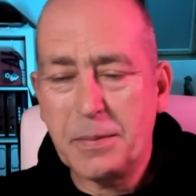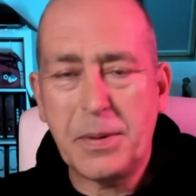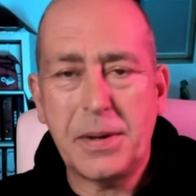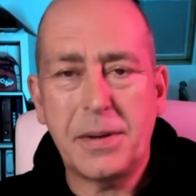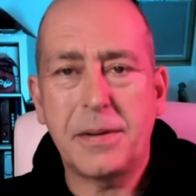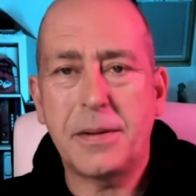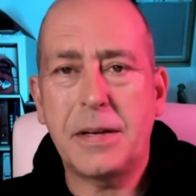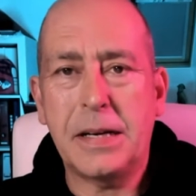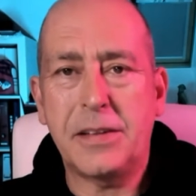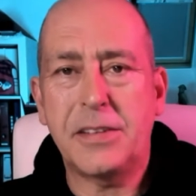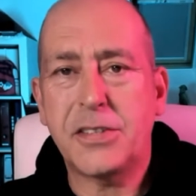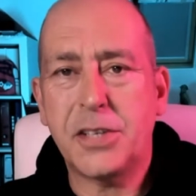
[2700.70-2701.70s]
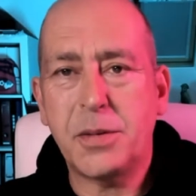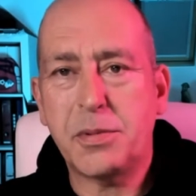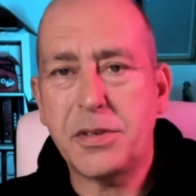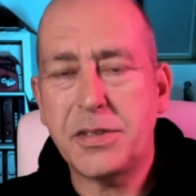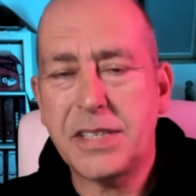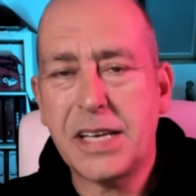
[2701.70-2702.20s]
But the
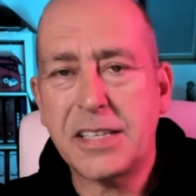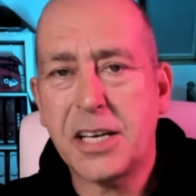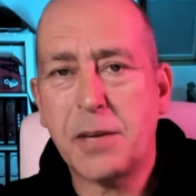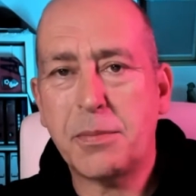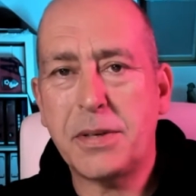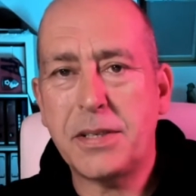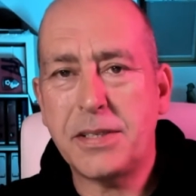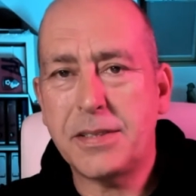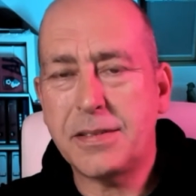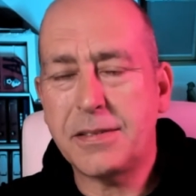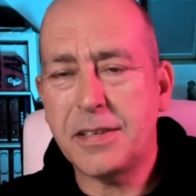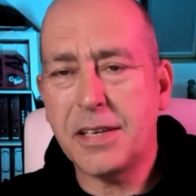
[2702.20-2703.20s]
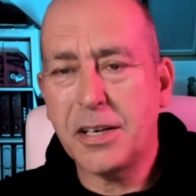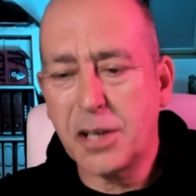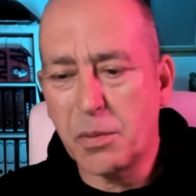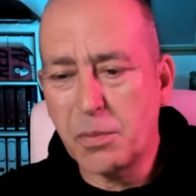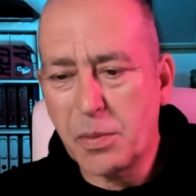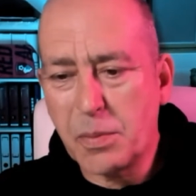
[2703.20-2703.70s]
Subaru setup is a
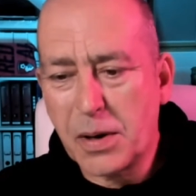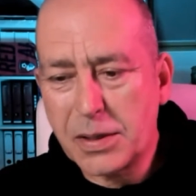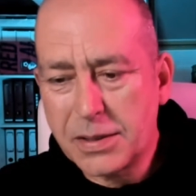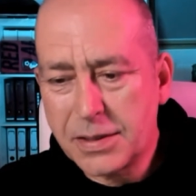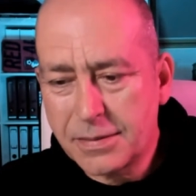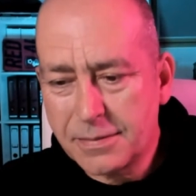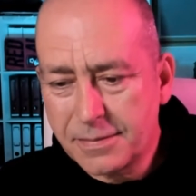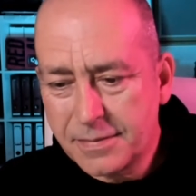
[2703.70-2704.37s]
compromise,